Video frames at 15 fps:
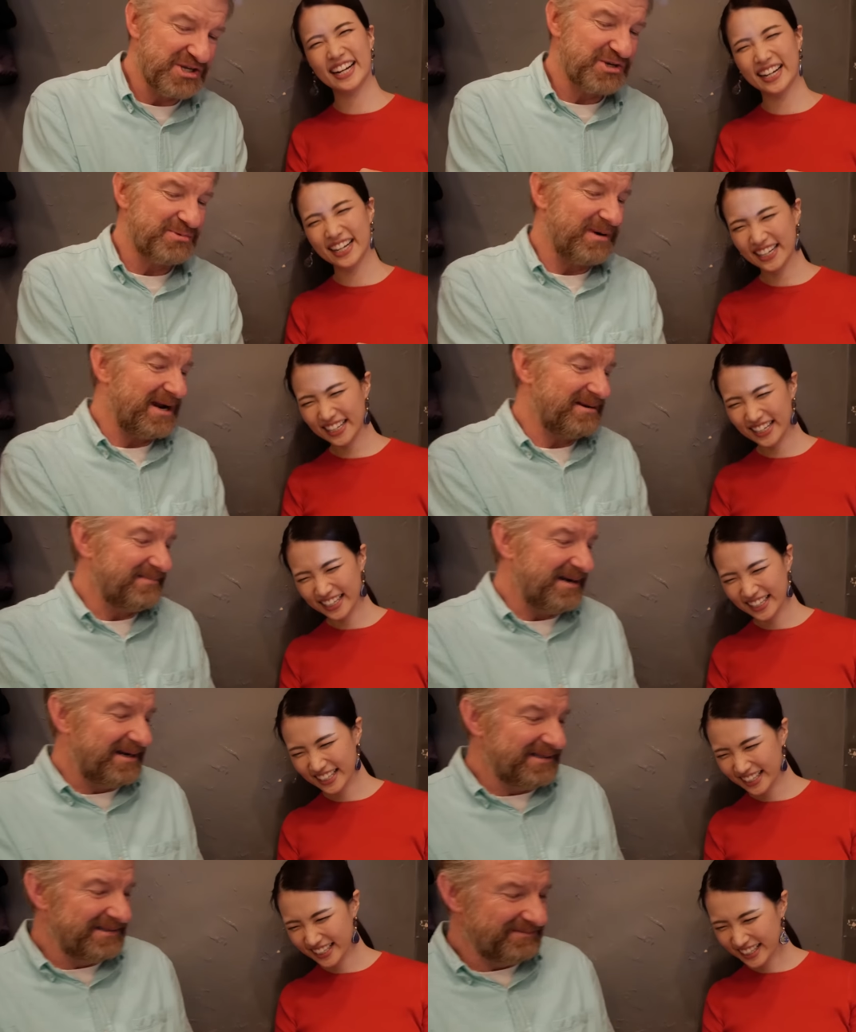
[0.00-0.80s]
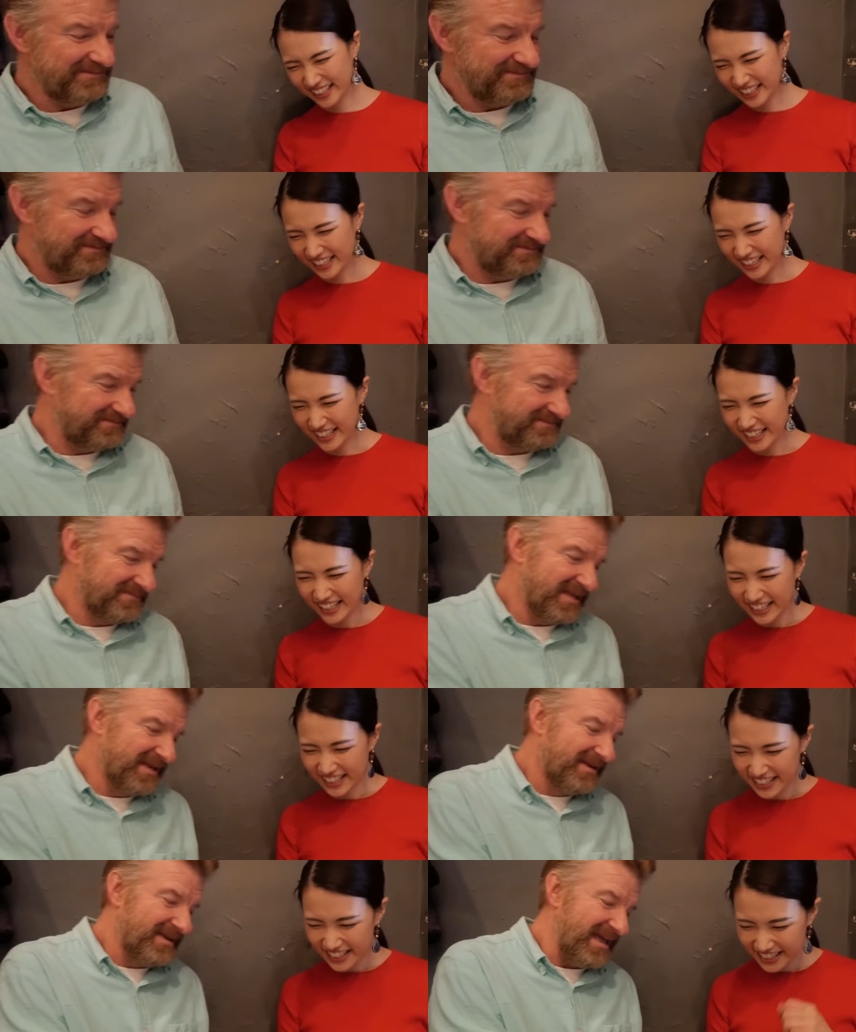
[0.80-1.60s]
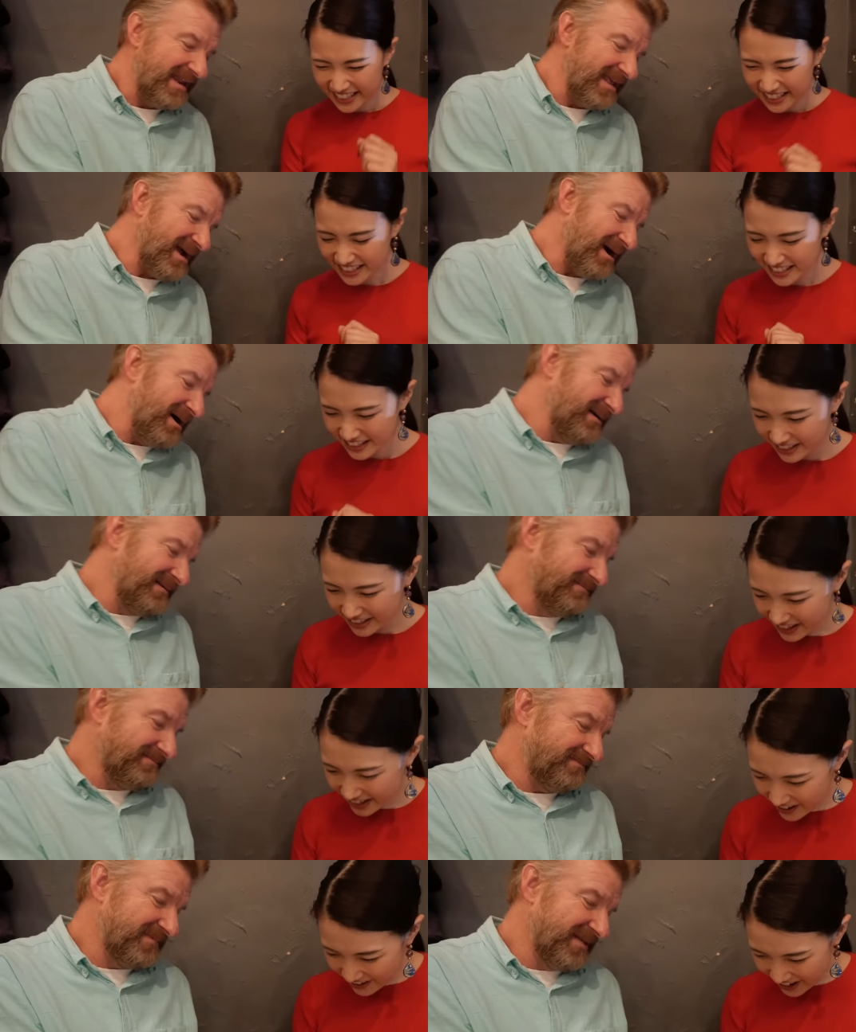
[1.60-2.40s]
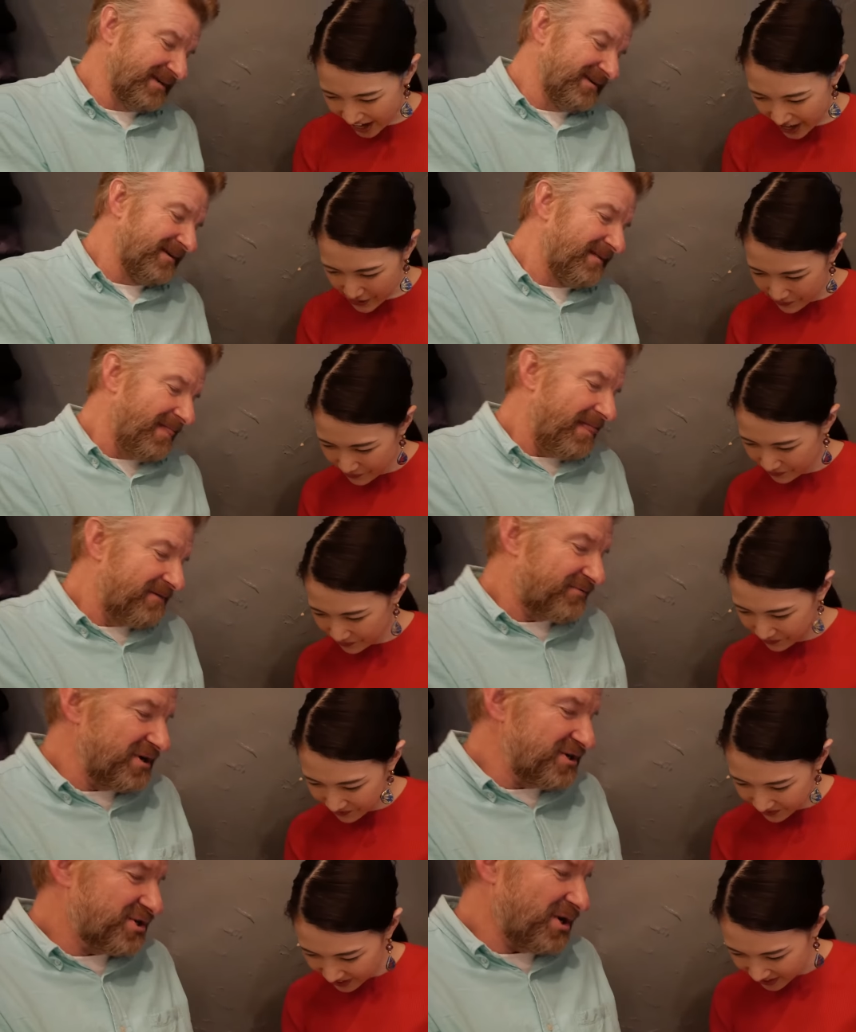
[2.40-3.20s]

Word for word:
Speaker 1: spread them out. Any card. Okay. Free